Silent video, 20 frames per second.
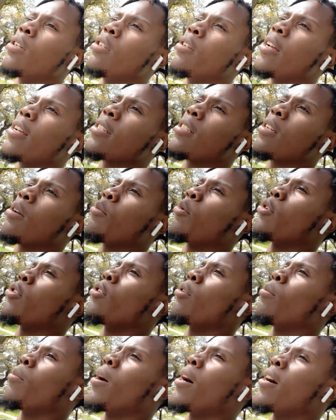on
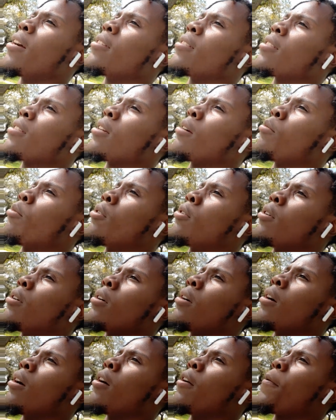your mind, something on
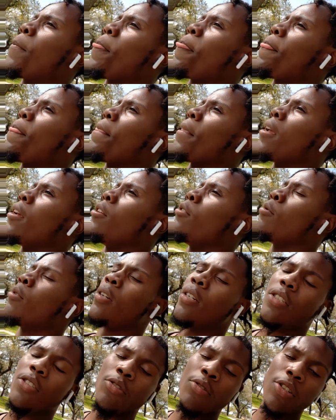your heart, and you
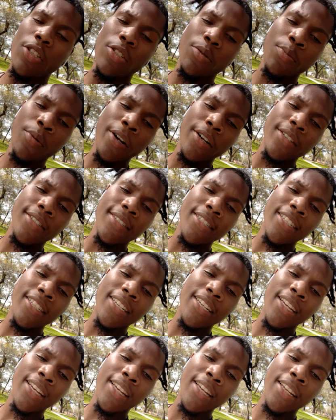wanted to express
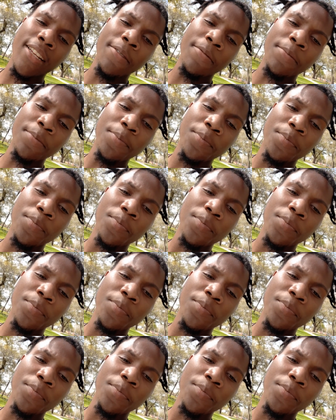it, and